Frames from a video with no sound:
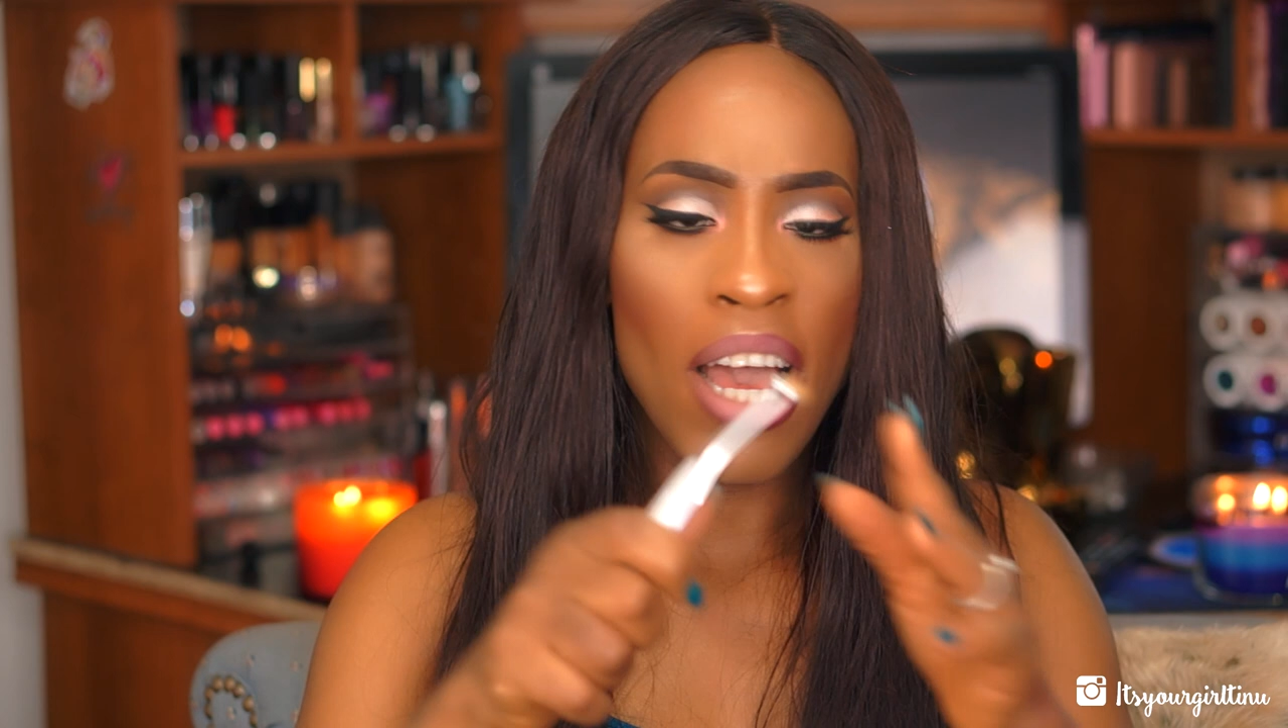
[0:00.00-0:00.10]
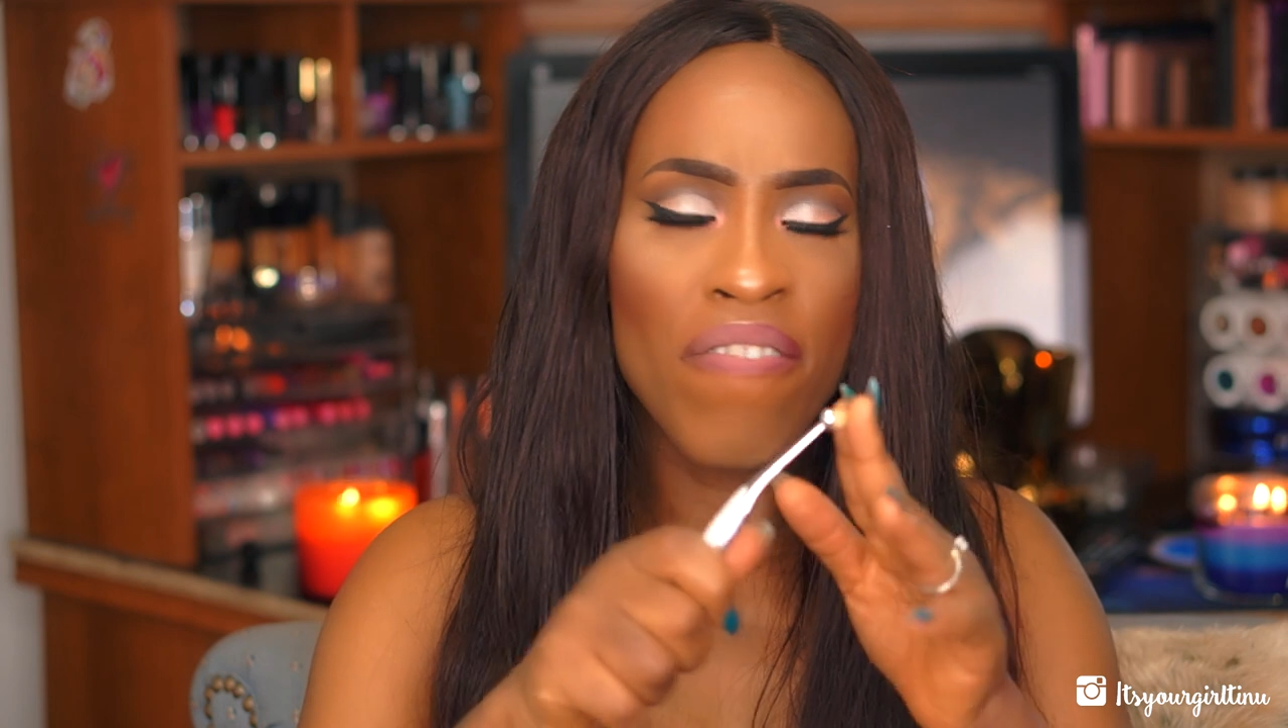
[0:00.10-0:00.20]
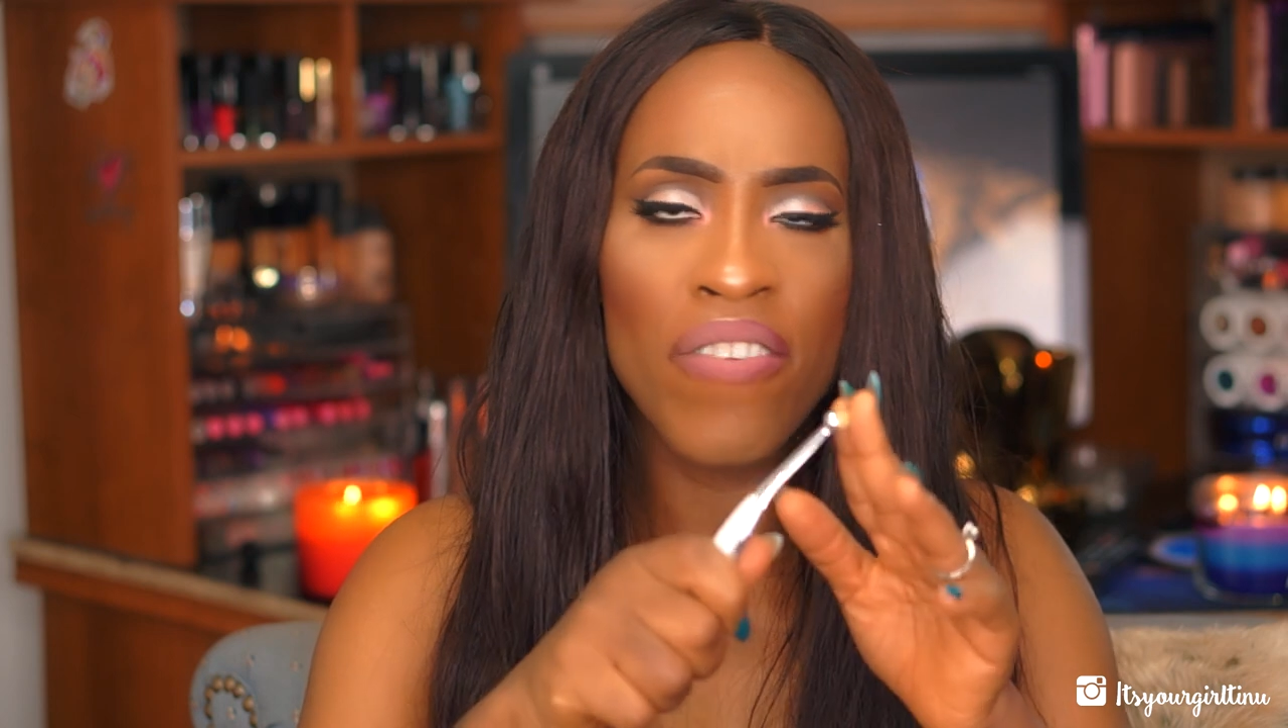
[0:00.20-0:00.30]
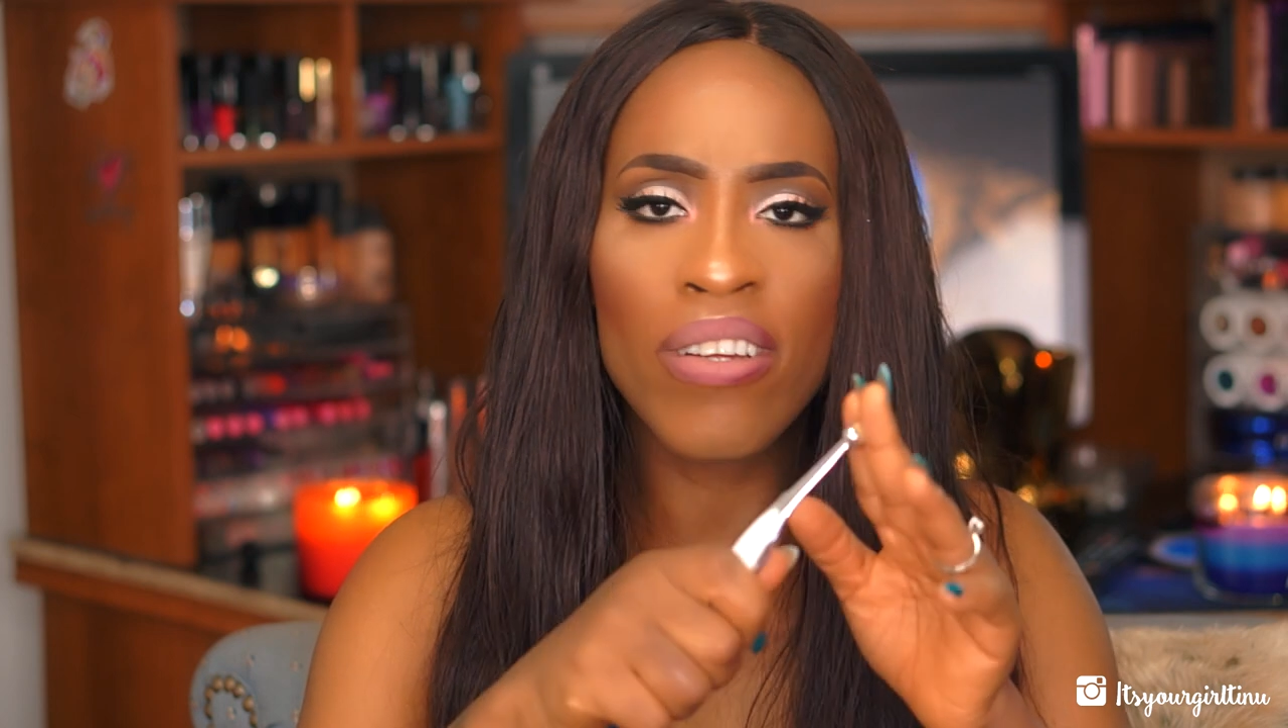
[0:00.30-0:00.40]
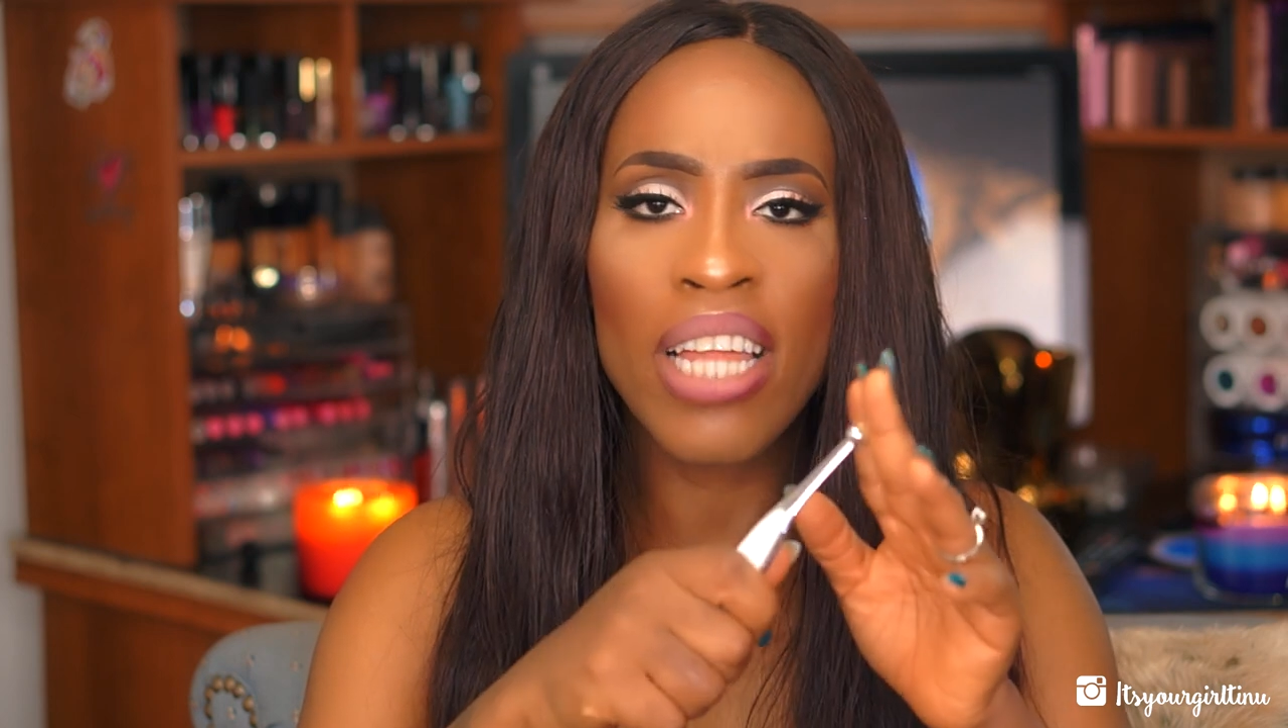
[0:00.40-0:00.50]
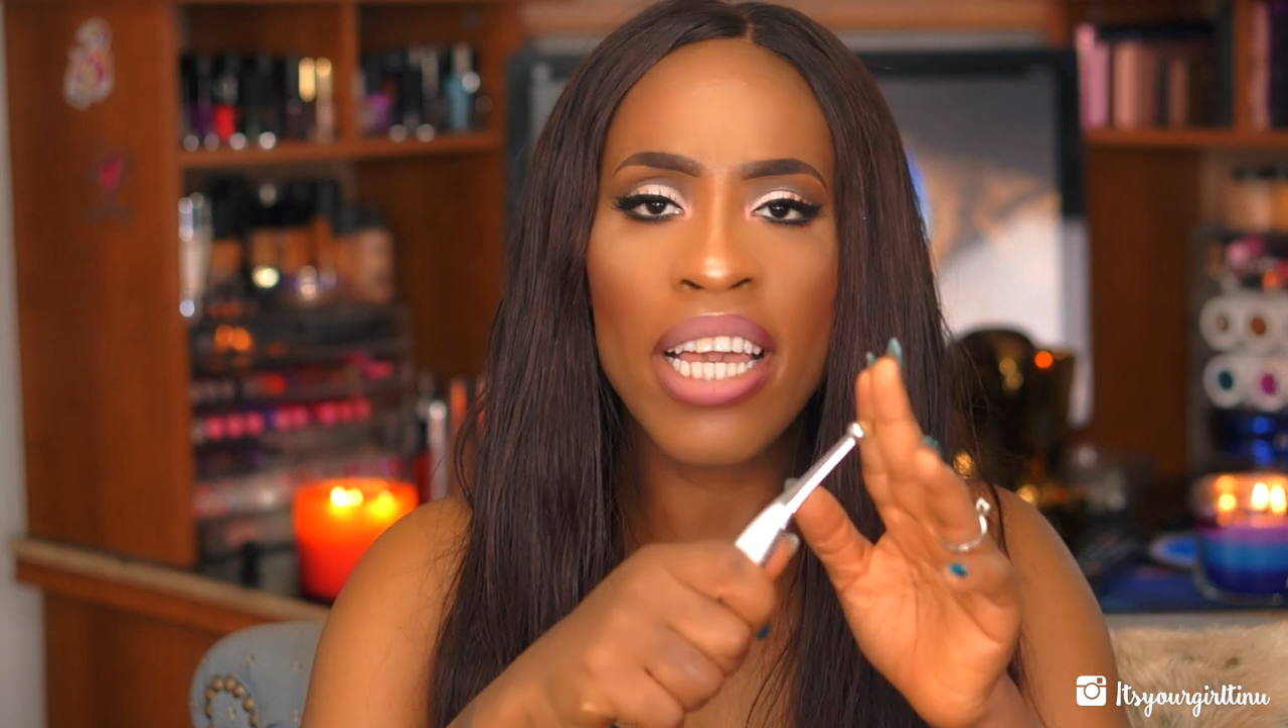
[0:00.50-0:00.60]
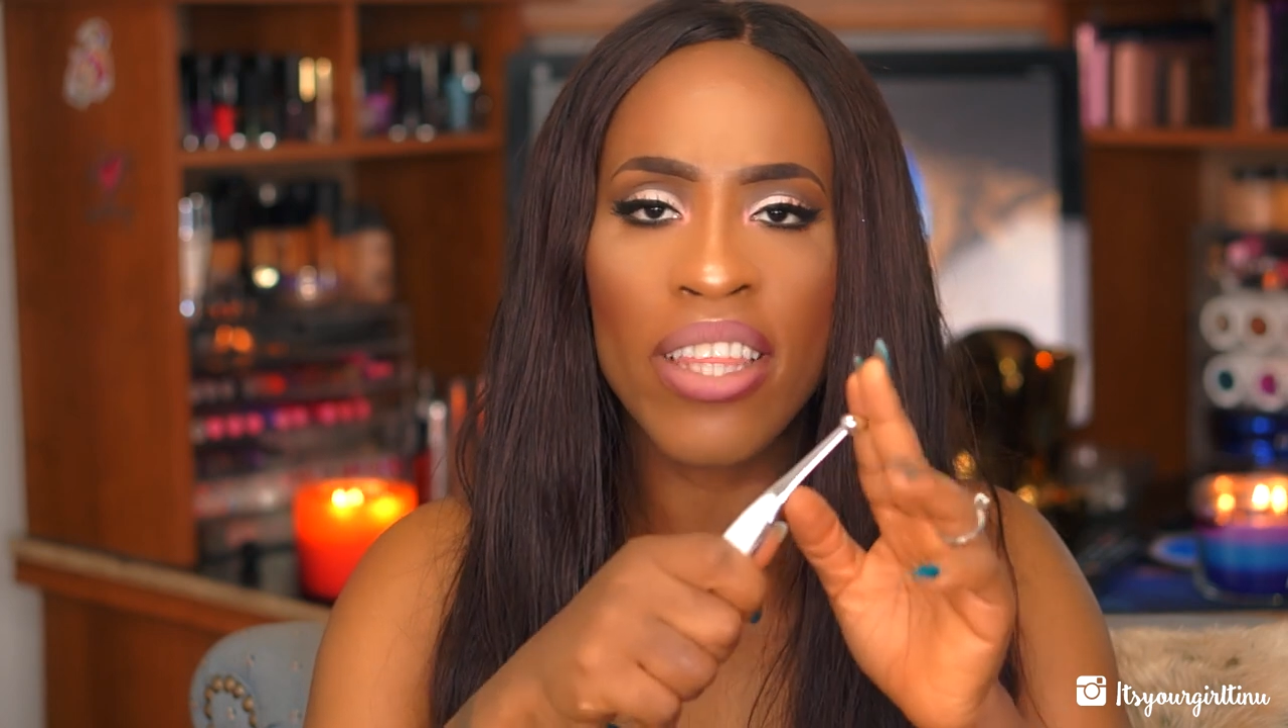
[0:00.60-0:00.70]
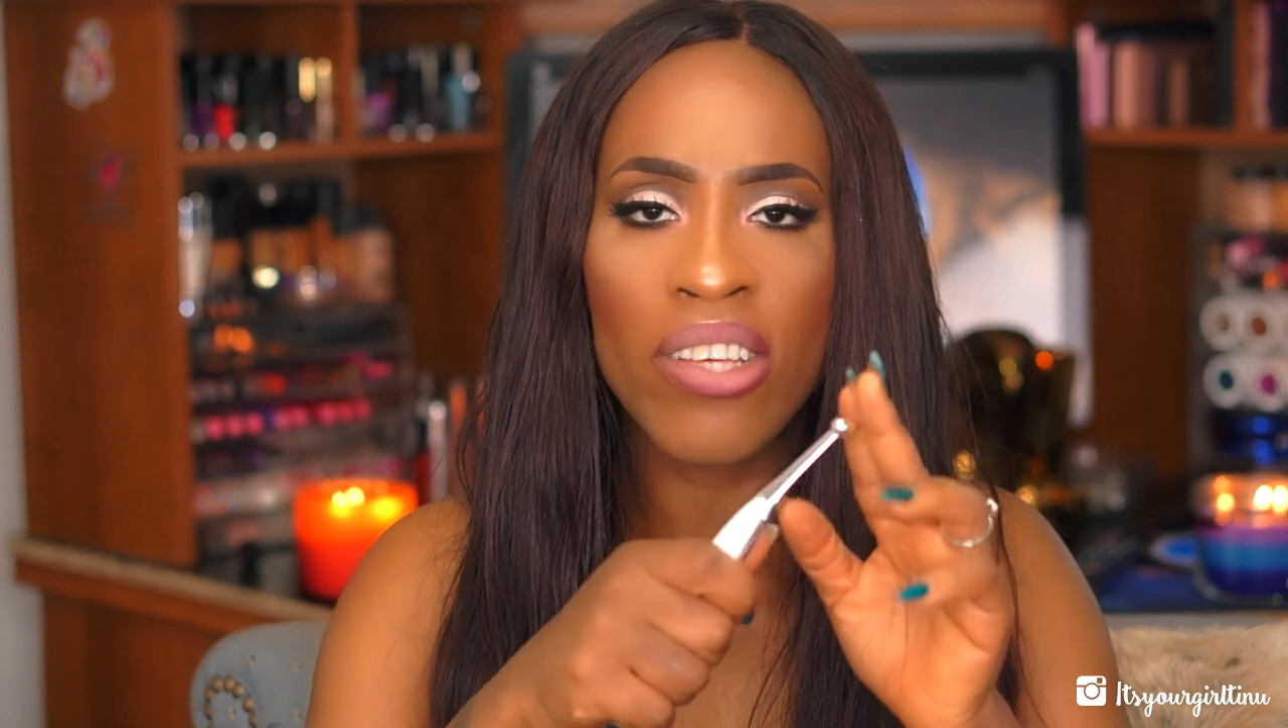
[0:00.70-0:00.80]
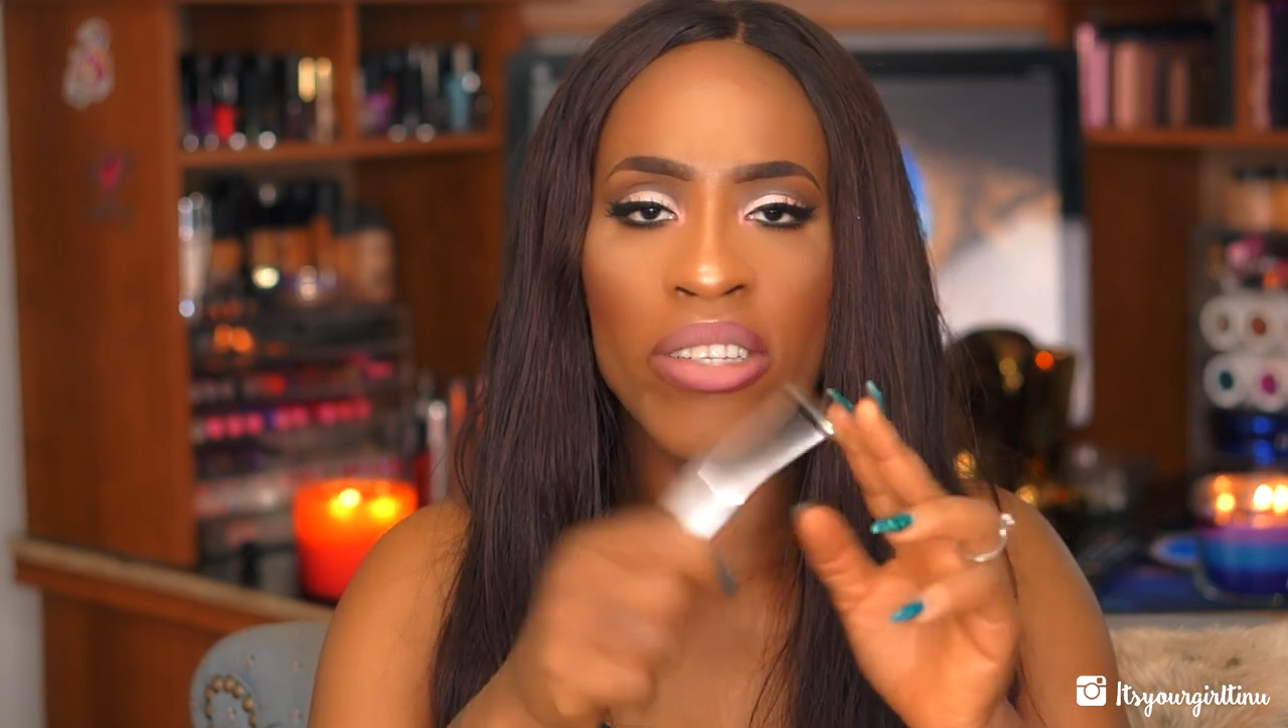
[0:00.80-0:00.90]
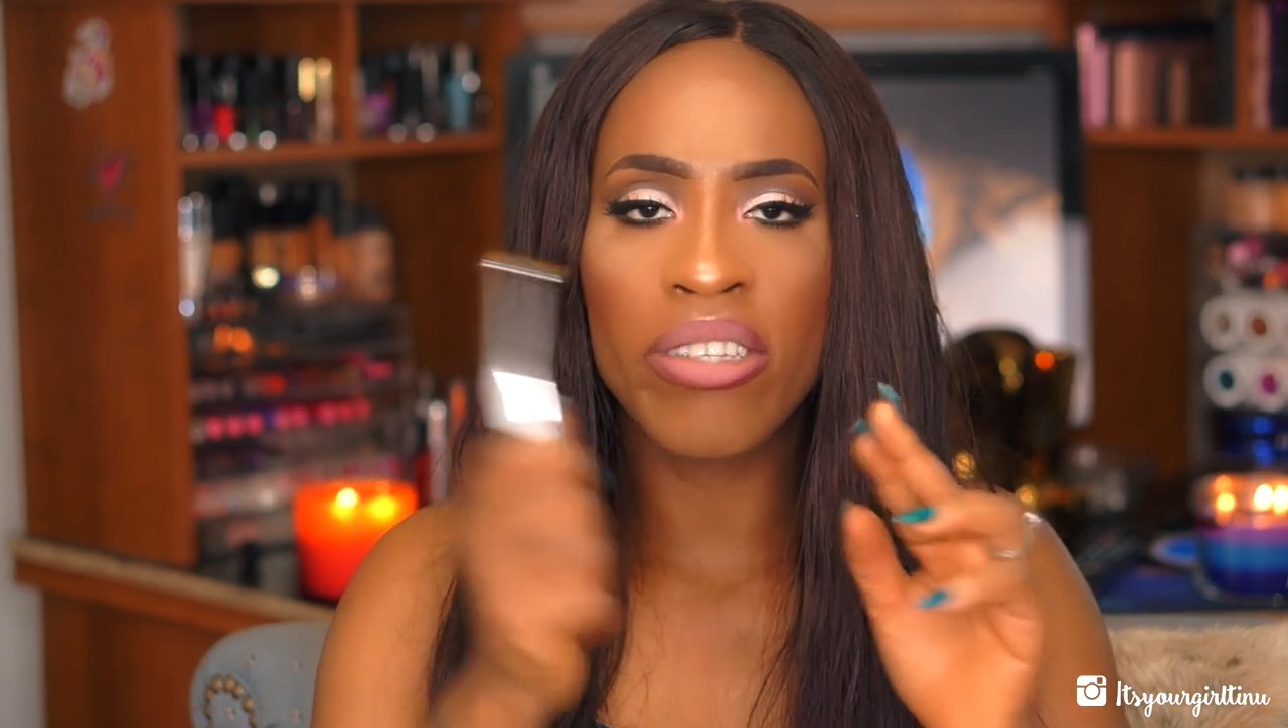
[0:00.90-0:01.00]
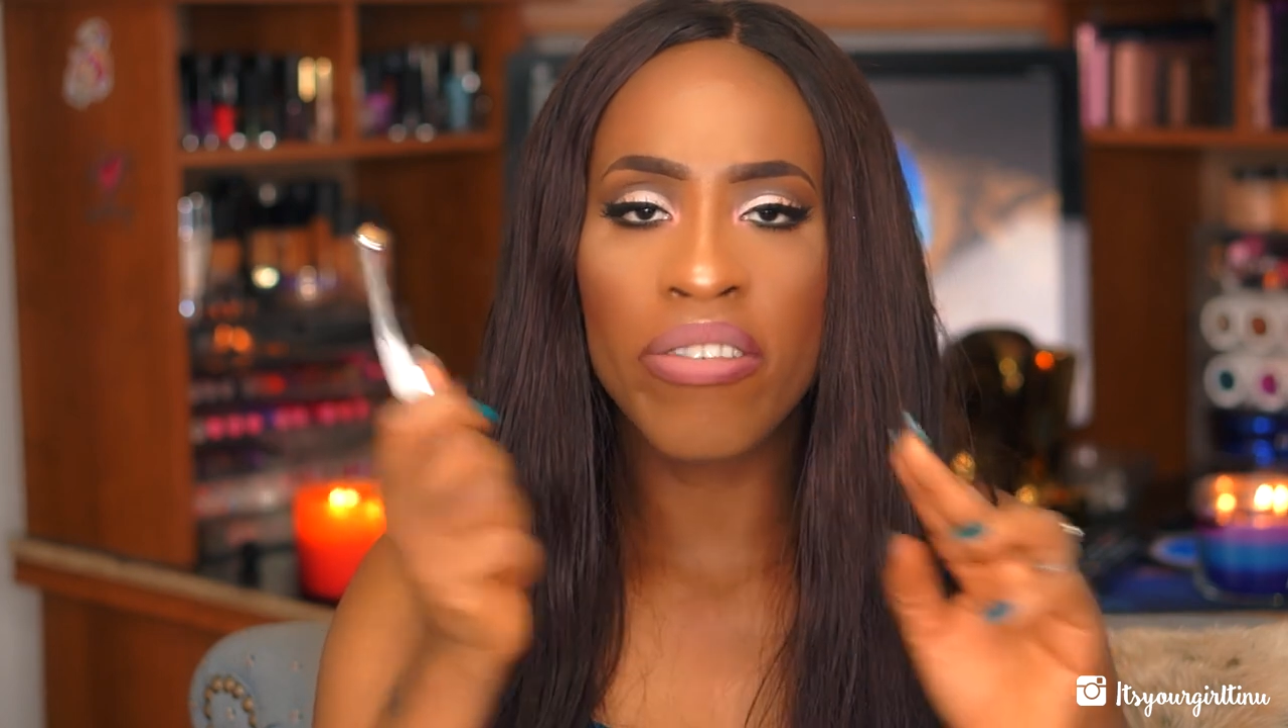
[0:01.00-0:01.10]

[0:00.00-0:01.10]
I feel like there's a